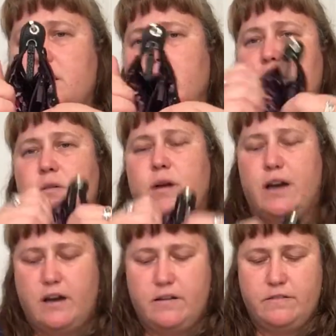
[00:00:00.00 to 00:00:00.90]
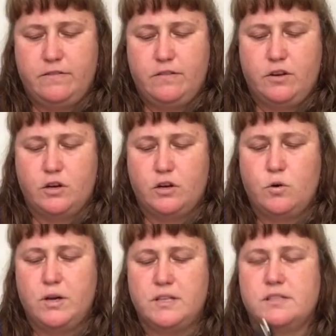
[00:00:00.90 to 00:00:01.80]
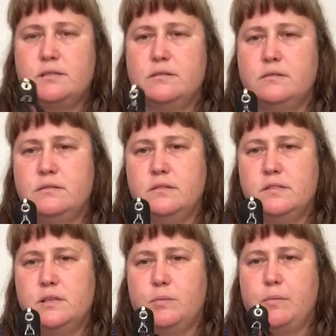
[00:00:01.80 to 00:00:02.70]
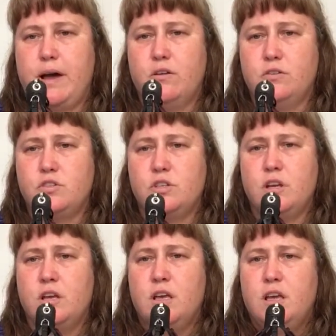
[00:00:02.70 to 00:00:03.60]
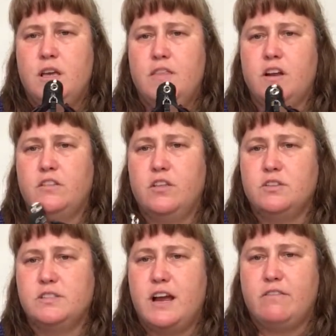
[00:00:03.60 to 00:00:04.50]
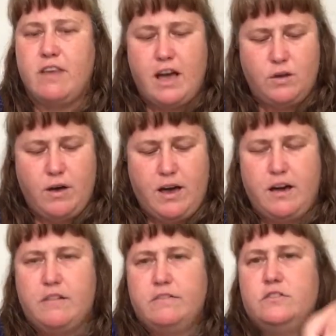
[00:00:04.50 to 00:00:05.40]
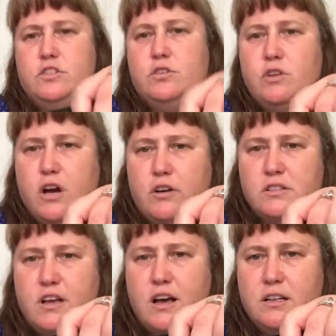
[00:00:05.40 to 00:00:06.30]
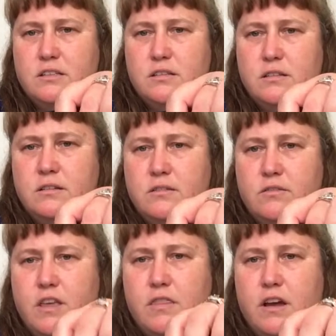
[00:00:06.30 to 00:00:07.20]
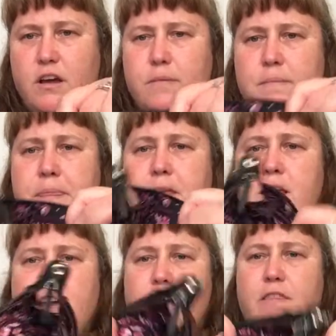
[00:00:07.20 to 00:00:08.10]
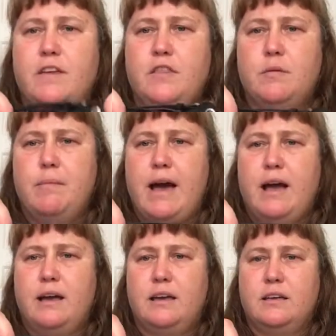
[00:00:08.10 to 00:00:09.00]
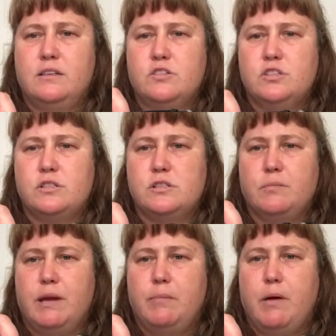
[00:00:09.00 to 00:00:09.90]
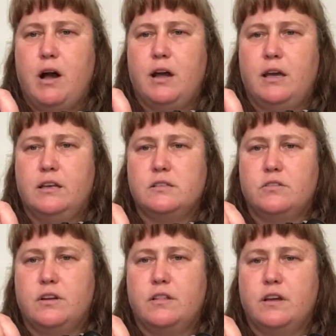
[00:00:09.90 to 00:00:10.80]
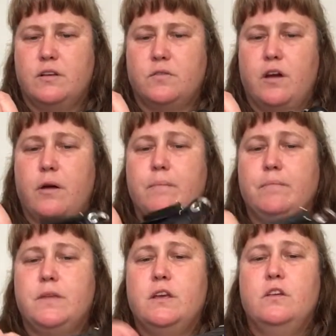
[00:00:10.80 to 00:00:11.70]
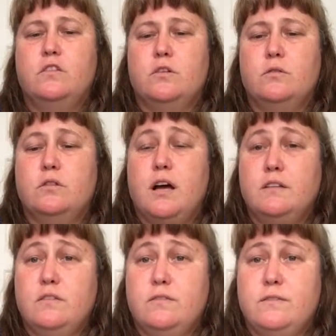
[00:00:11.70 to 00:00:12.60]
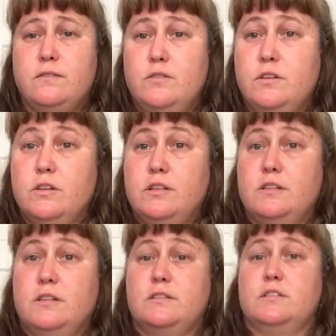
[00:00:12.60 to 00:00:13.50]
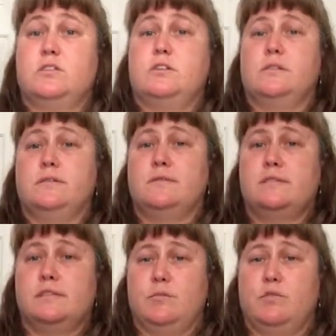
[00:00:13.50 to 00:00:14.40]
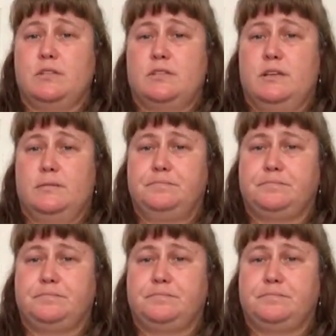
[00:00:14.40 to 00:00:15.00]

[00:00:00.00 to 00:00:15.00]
Then you have your coins zipper pouch. Then on the other side of that, you have two card slots right there. And then the back is just the main pocket, so nothing else there. So lots of utility to this little slim wristlet.